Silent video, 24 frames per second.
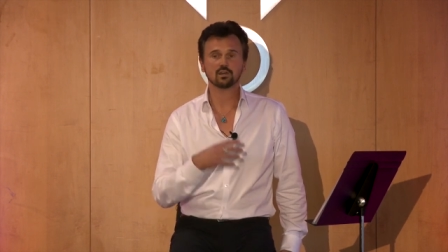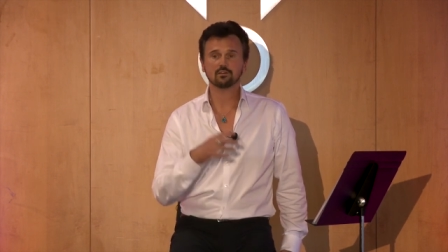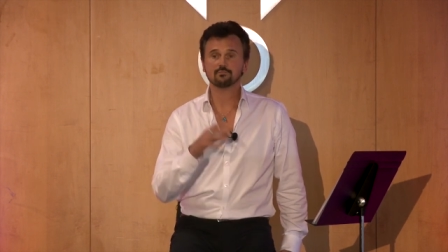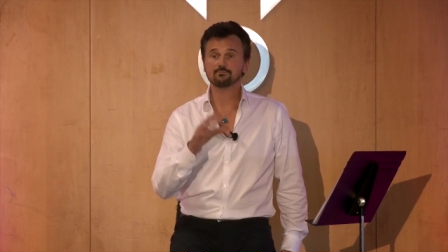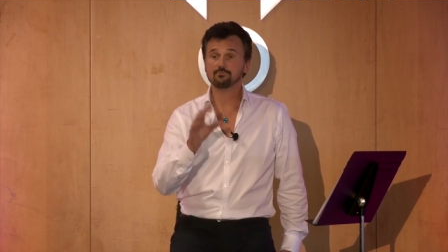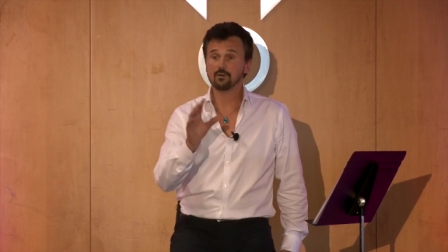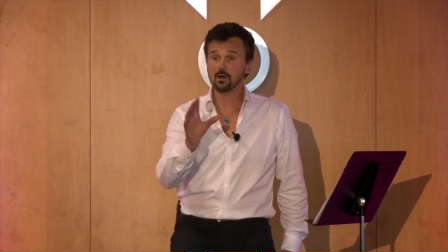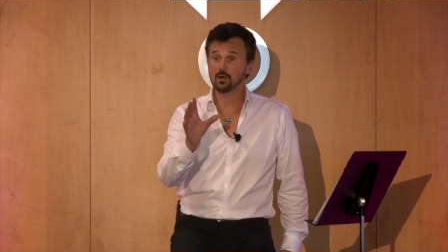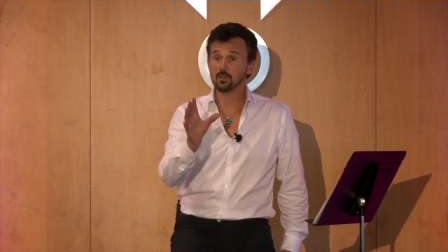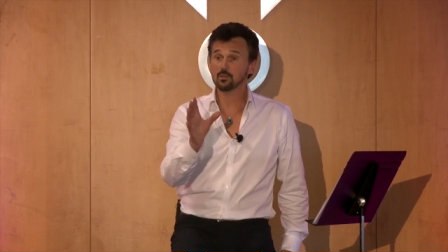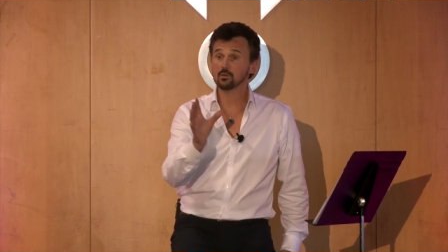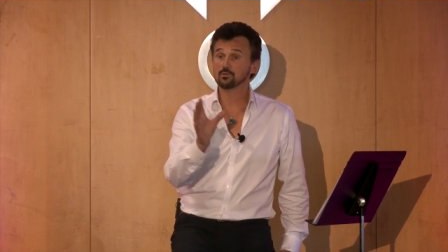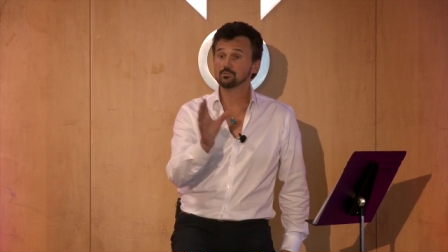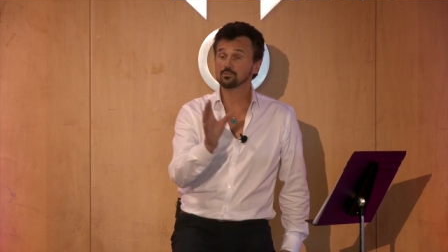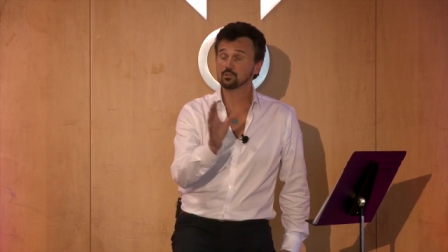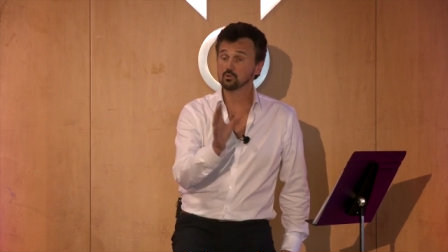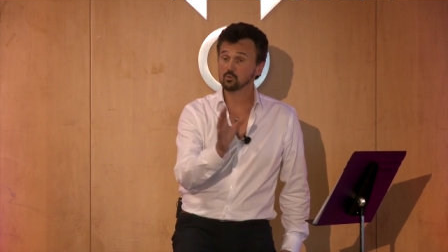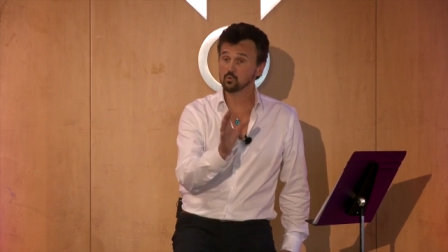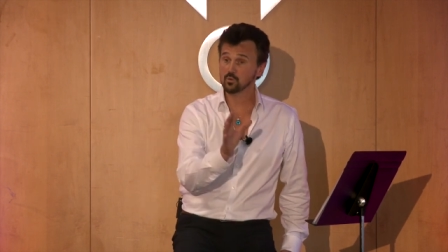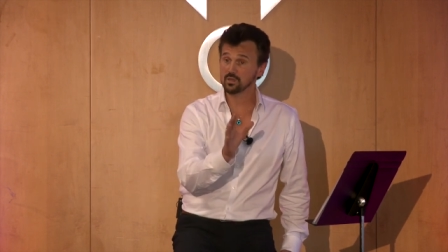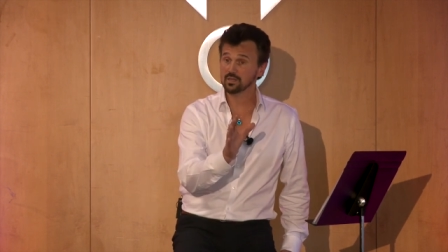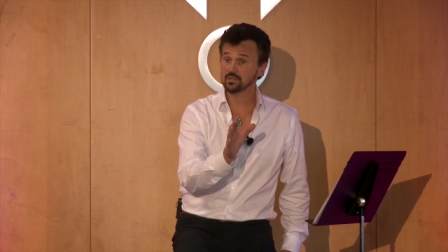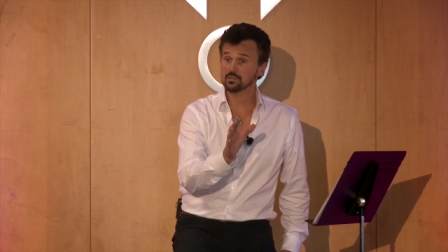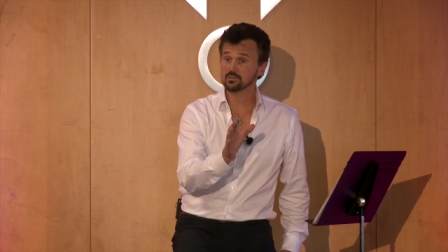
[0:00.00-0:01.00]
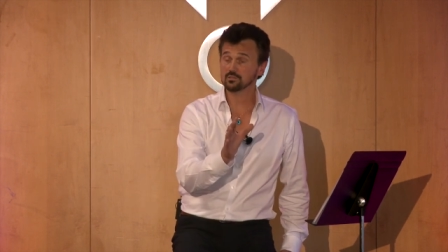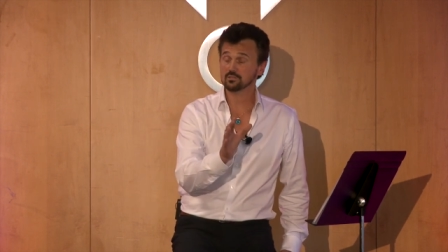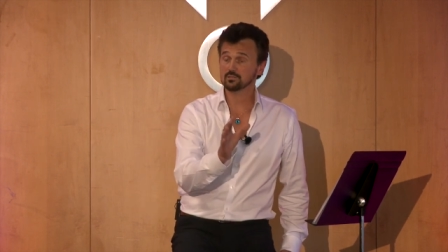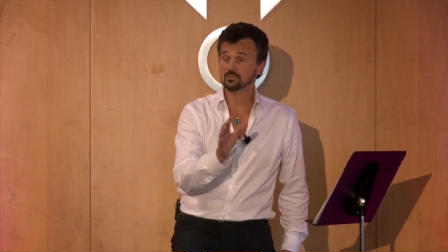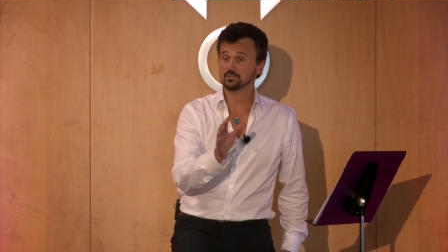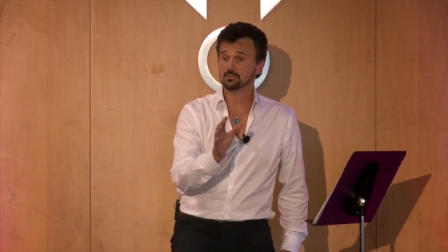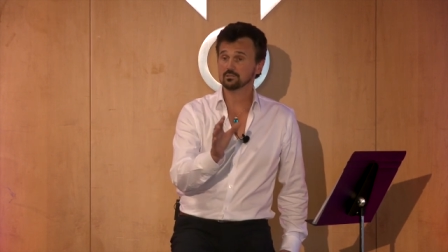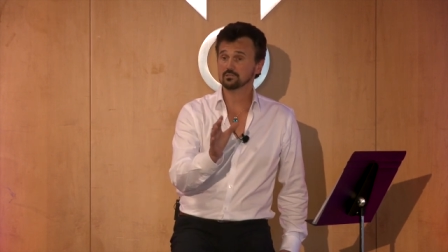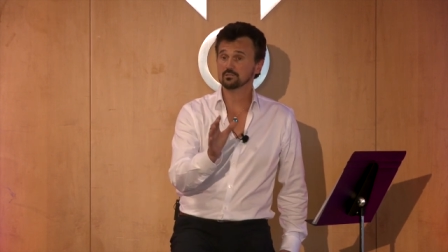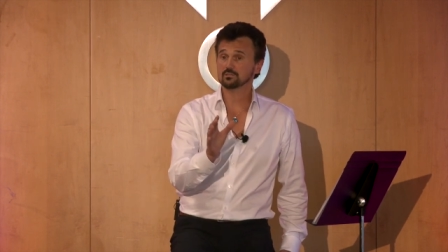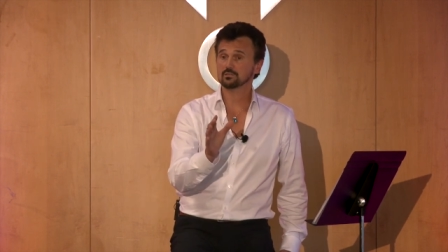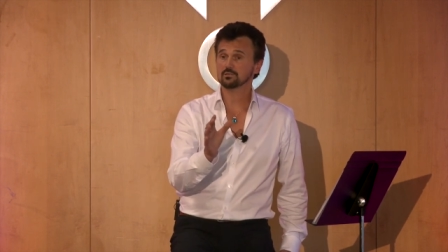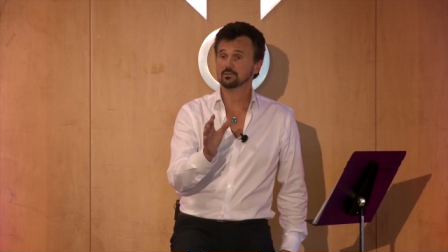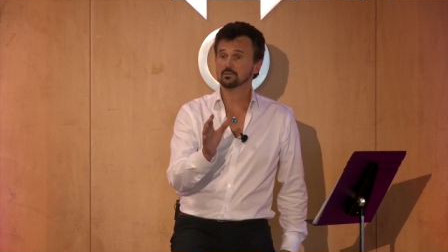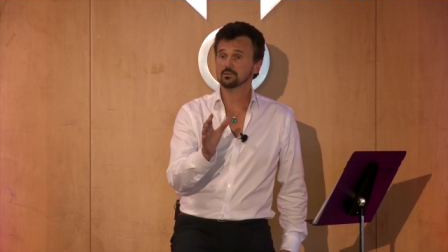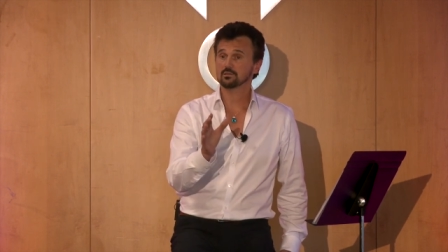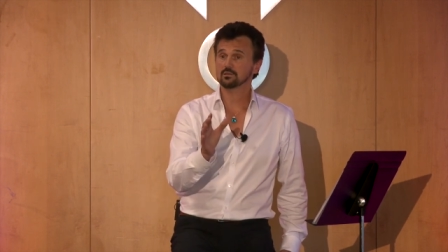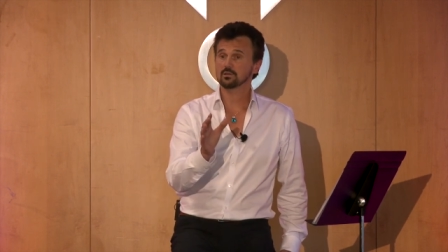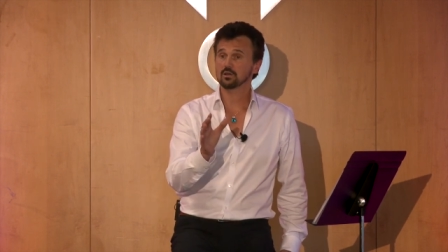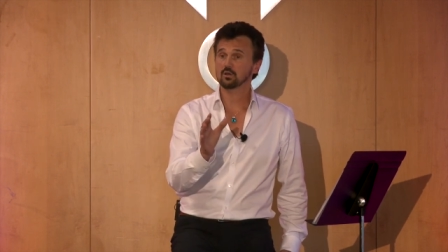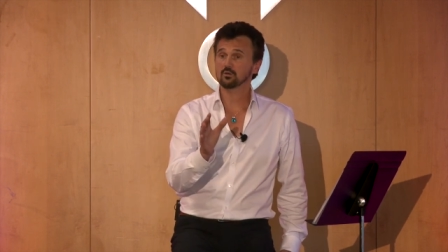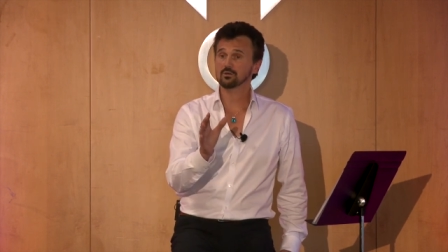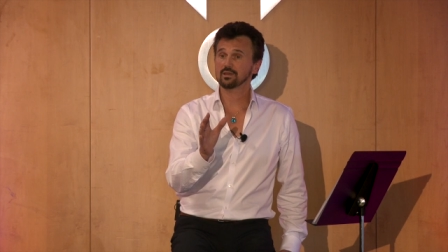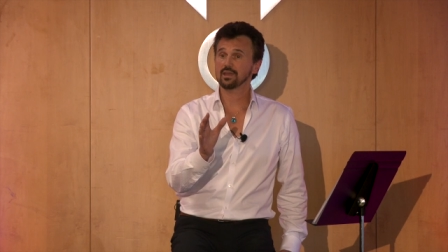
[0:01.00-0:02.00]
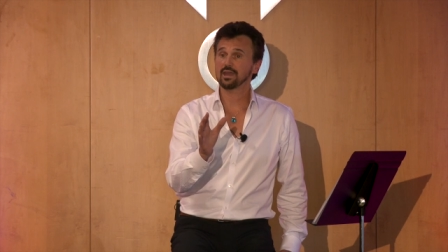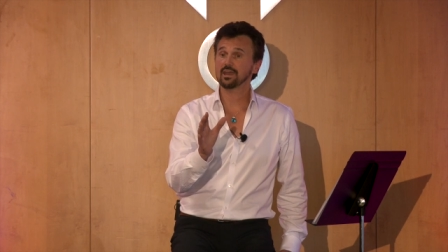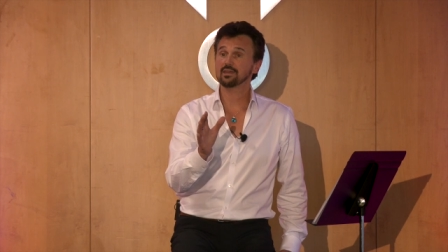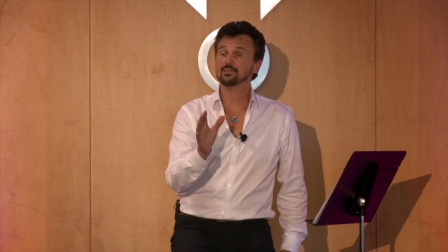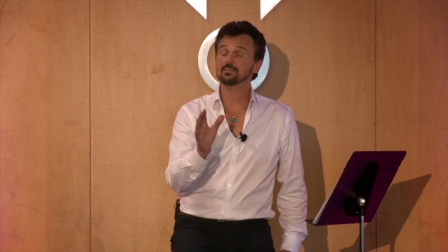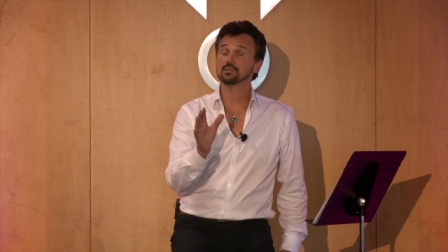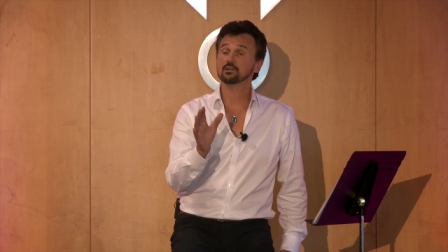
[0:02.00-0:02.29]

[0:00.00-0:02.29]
I followed the weaknesses, okay?